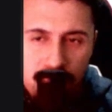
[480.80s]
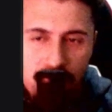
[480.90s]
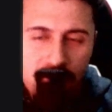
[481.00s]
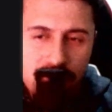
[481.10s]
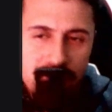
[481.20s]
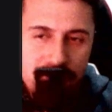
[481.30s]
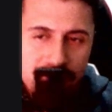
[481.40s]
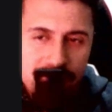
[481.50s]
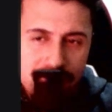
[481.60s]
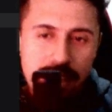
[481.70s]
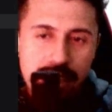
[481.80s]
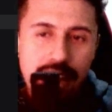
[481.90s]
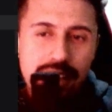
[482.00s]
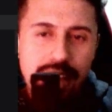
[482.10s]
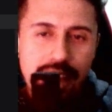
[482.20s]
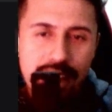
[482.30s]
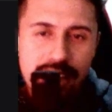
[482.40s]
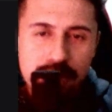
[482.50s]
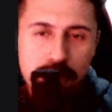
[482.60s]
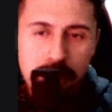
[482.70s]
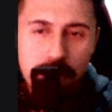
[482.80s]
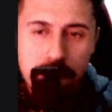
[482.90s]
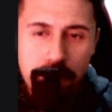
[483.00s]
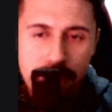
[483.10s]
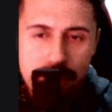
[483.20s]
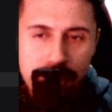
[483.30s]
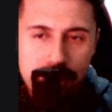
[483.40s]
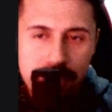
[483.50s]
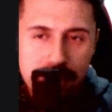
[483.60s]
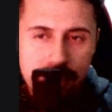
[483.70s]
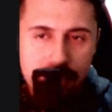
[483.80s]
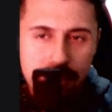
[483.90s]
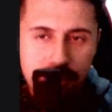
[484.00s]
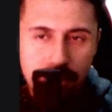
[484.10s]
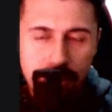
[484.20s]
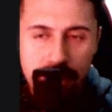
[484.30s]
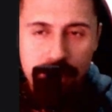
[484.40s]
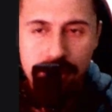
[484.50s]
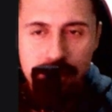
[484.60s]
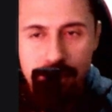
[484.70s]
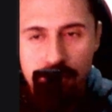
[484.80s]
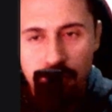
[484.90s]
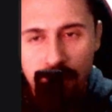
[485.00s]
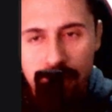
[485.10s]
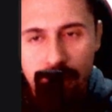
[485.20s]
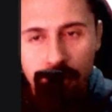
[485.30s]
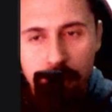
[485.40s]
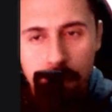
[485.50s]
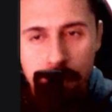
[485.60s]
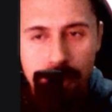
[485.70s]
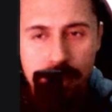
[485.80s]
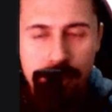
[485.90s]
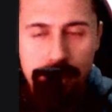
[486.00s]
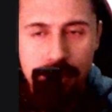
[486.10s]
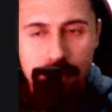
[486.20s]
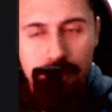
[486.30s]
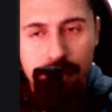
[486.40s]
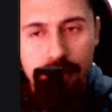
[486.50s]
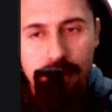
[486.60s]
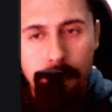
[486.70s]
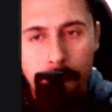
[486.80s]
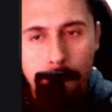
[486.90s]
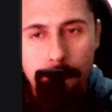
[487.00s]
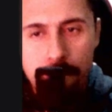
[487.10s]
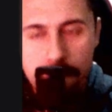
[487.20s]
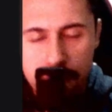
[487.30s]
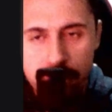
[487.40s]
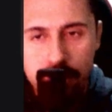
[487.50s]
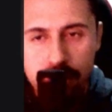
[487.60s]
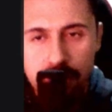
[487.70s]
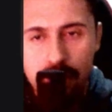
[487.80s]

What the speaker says: order that has been paid, right? That's why our pay function